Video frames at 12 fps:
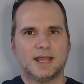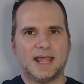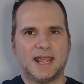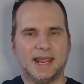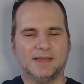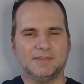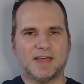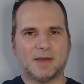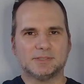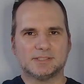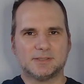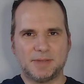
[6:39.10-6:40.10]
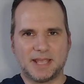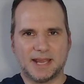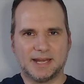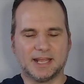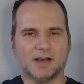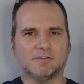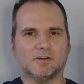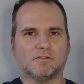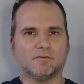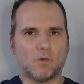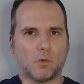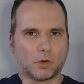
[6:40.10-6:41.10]
And that was the beginning of a
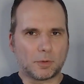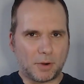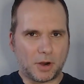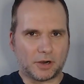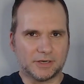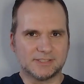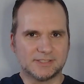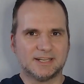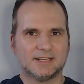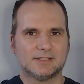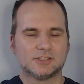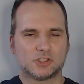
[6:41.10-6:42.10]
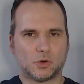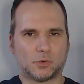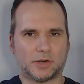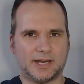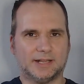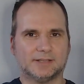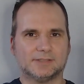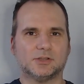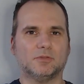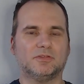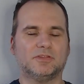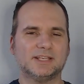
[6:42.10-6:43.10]
four-part story. So
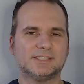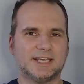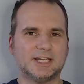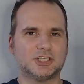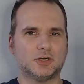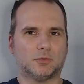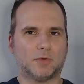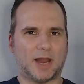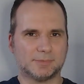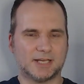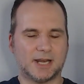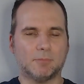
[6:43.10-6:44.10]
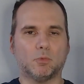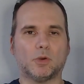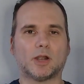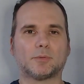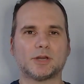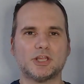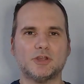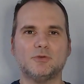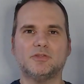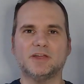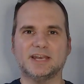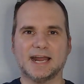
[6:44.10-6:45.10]
this issue wraps it up. Where were you
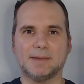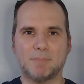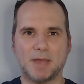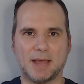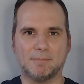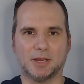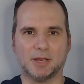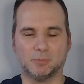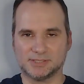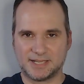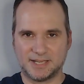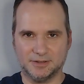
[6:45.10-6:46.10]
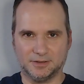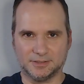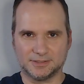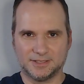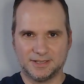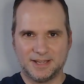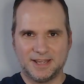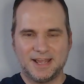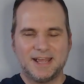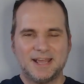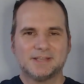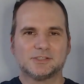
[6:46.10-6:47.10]
the night Batman was killed?
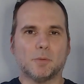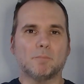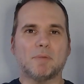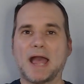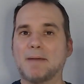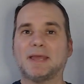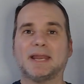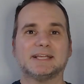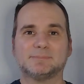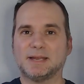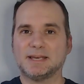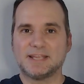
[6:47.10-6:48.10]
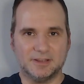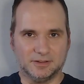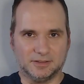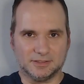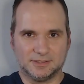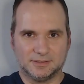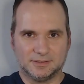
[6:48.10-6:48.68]
So Batman has been killed.